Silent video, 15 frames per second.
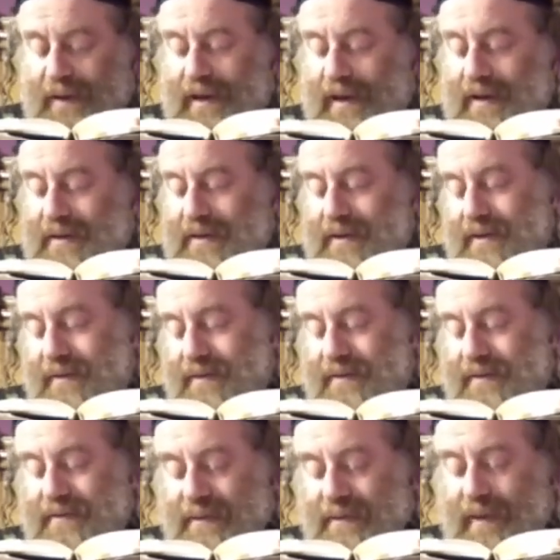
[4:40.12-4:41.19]
okay so
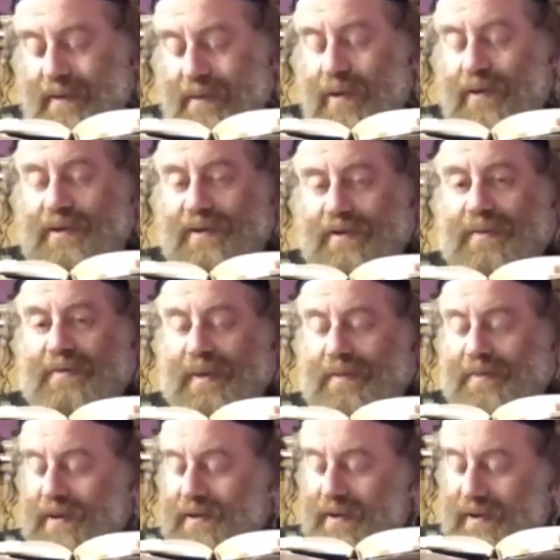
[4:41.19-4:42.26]
most of the
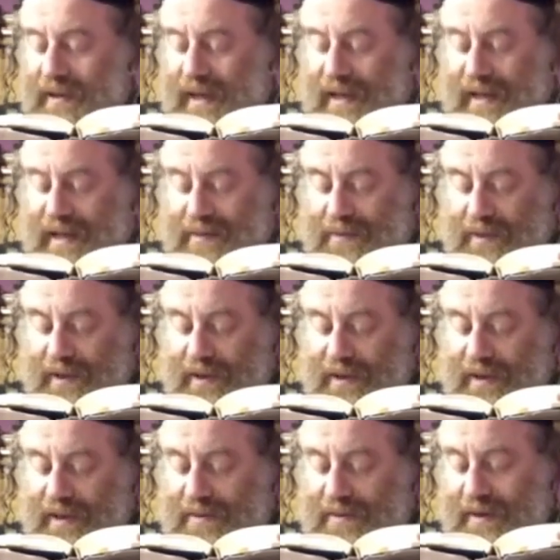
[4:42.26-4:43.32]
people don't Let, us put
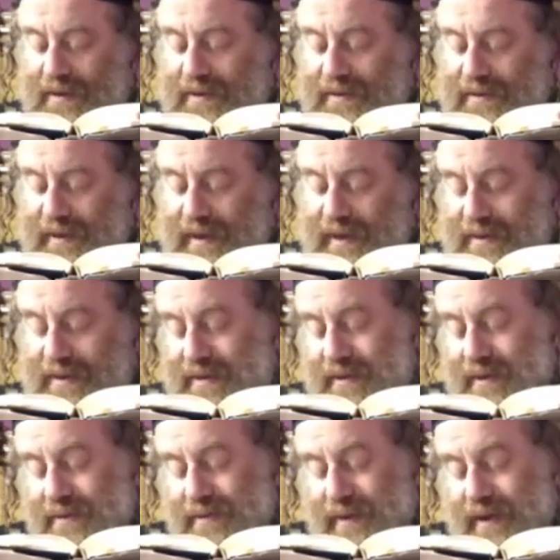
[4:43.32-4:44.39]
it this way right
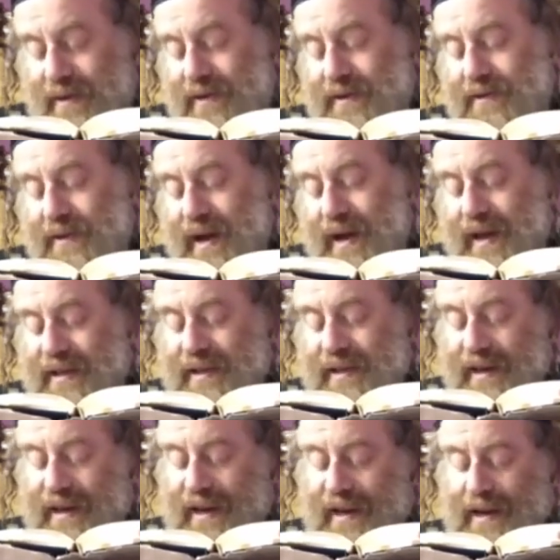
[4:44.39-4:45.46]
so because why
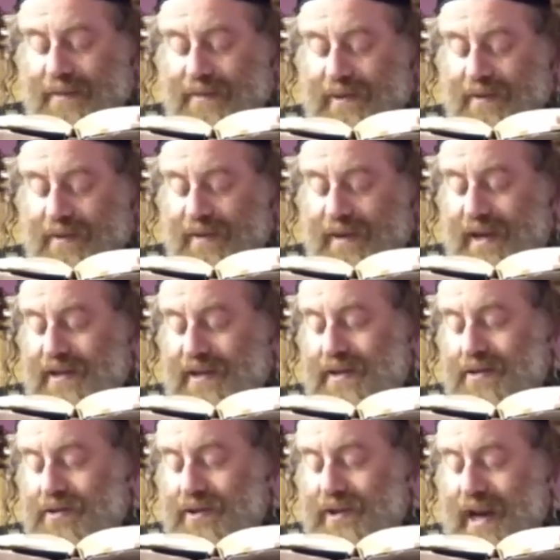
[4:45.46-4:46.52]
yetzer hara comes on
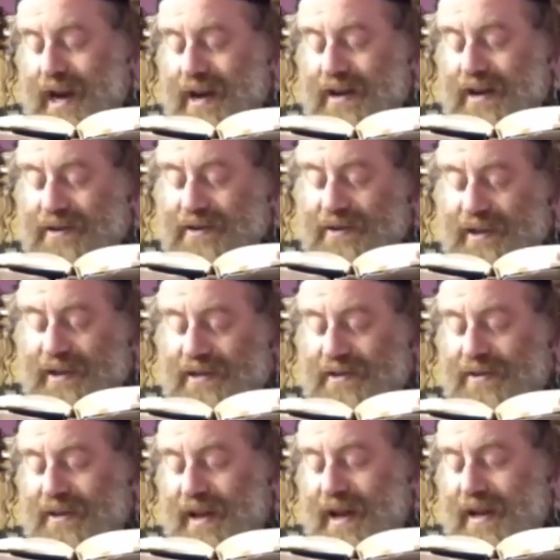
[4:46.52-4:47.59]
vacation you're tired you this
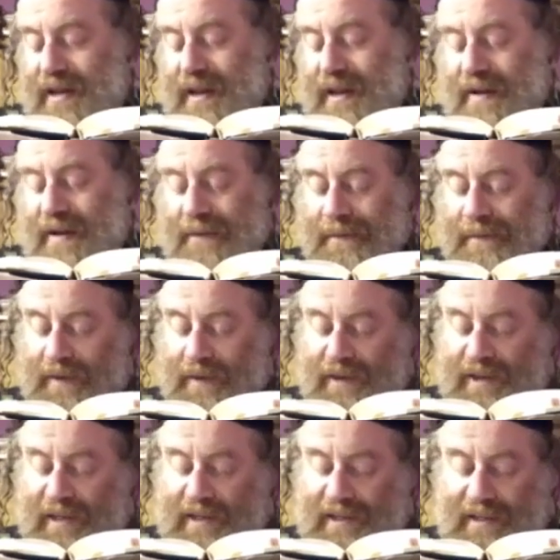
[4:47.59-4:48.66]
you that
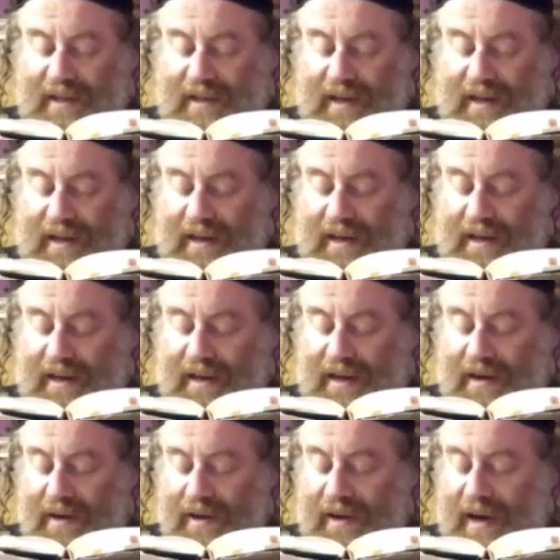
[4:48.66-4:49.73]
you just uh,
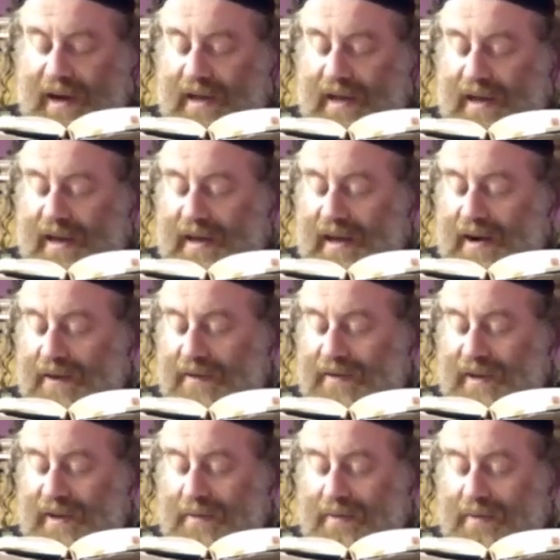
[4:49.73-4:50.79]
got, got, uh, got
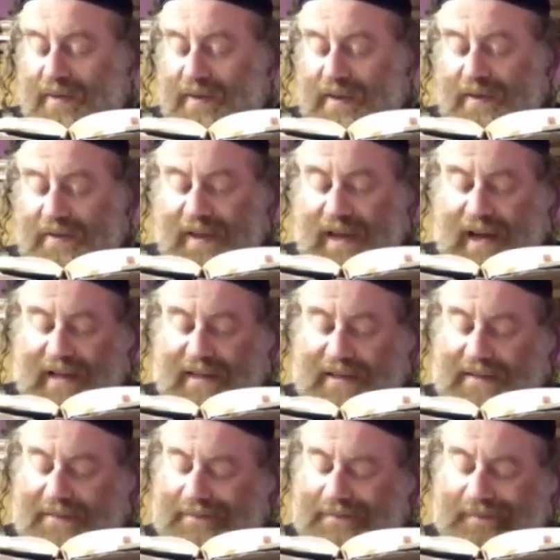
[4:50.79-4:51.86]
off the, the
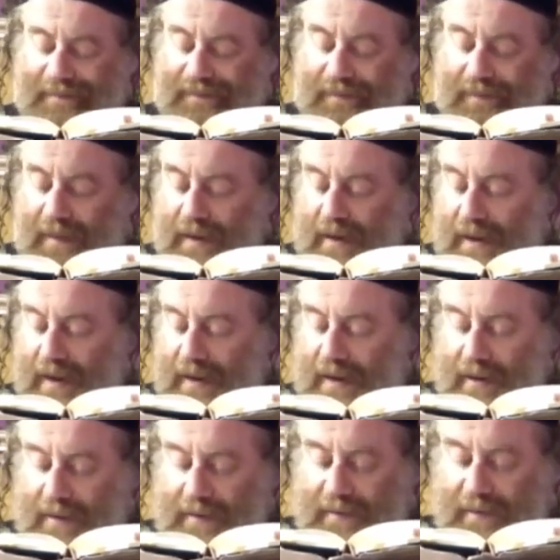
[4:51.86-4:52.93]
flight
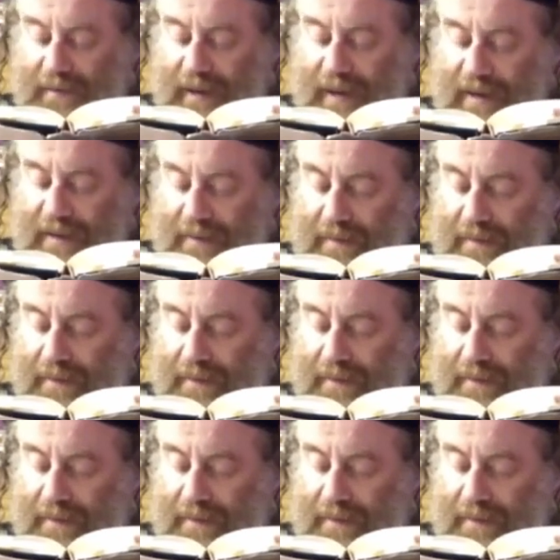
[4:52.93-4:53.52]
right?